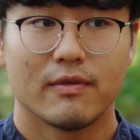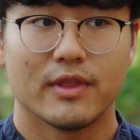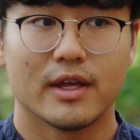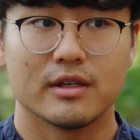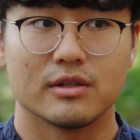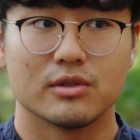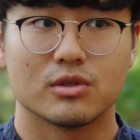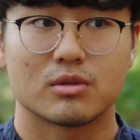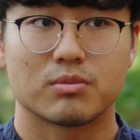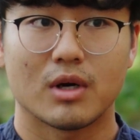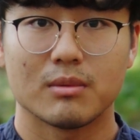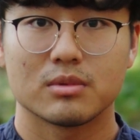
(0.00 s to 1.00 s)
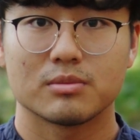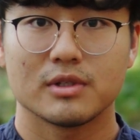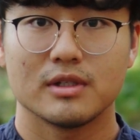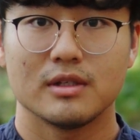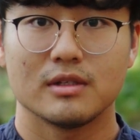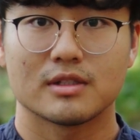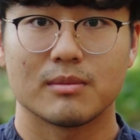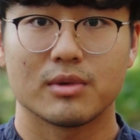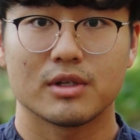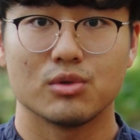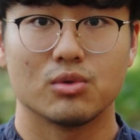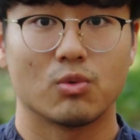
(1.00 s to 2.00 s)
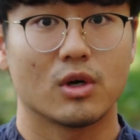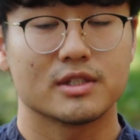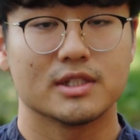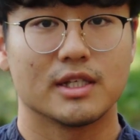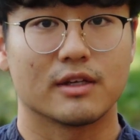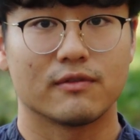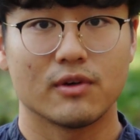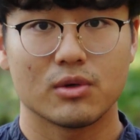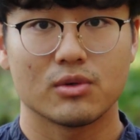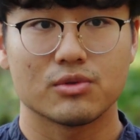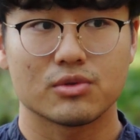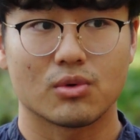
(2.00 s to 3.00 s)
then you're probably somebody who wants to take photos